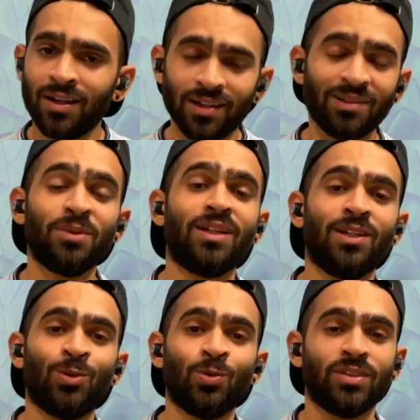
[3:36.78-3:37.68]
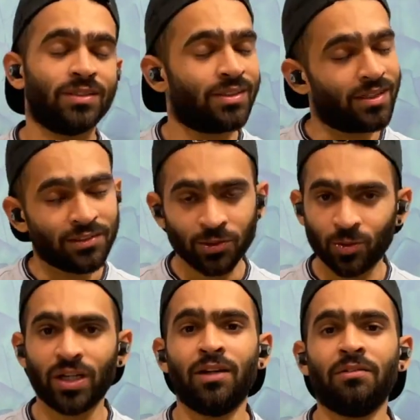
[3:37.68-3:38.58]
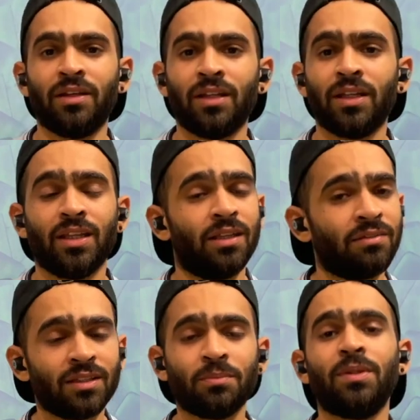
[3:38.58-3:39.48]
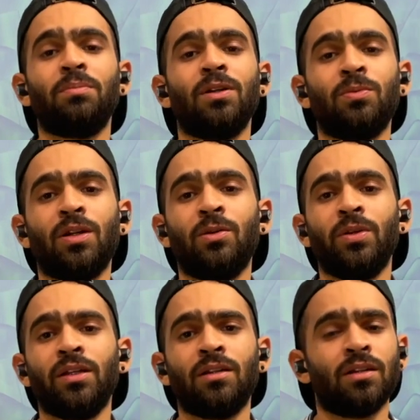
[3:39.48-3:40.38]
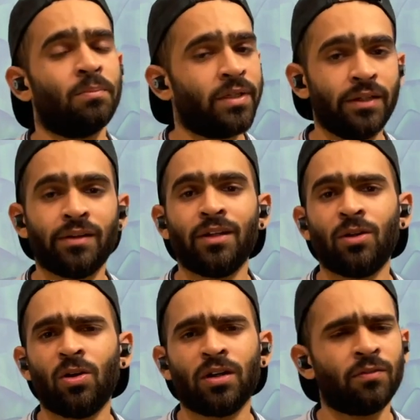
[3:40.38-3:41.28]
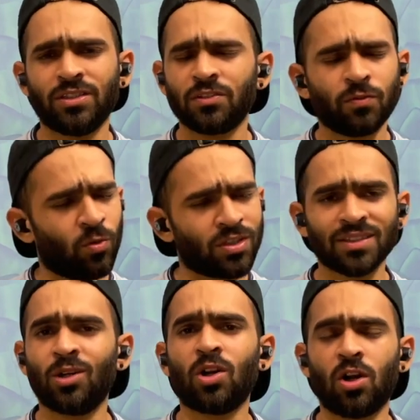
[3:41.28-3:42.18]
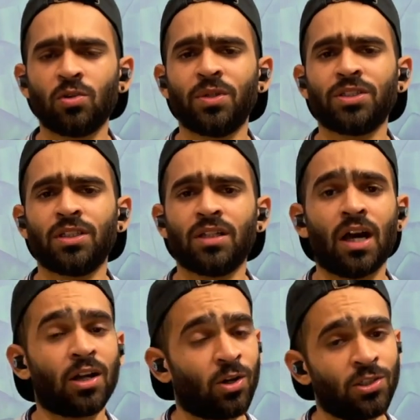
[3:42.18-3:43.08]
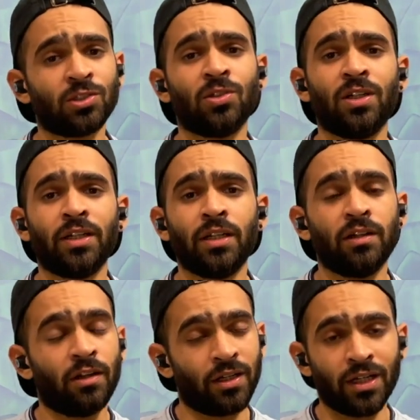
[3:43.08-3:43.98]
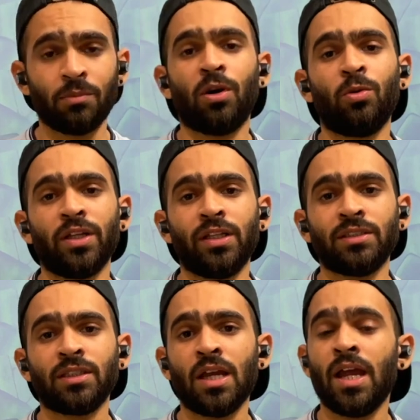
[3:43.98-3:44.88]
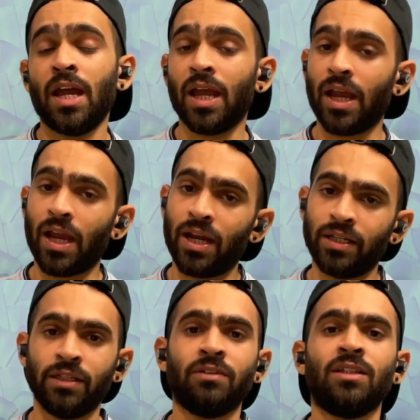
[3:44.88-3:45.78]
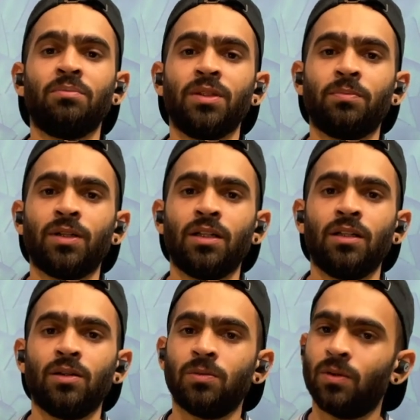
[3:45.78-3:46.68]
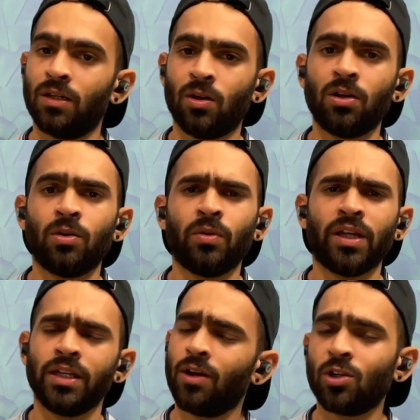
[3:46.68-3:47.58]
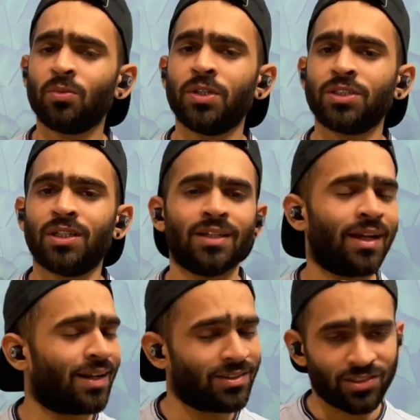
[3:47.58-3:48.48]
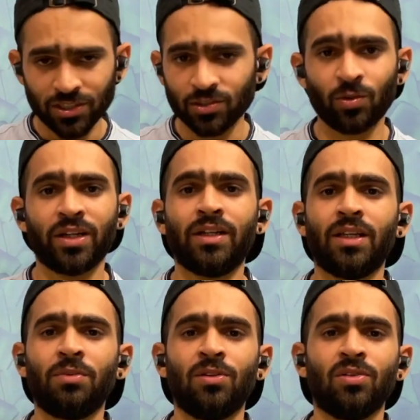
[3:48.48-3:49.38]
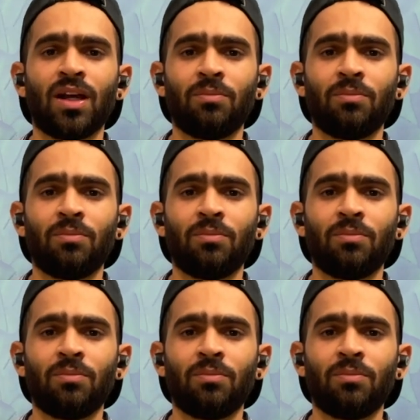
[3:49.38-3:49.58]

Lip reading: Let me tell you that there is no right way. Even the people who are doing complete recon and just focusing on automation are also earning great bounties, and even the people who are not doing any automation and are just going deep into the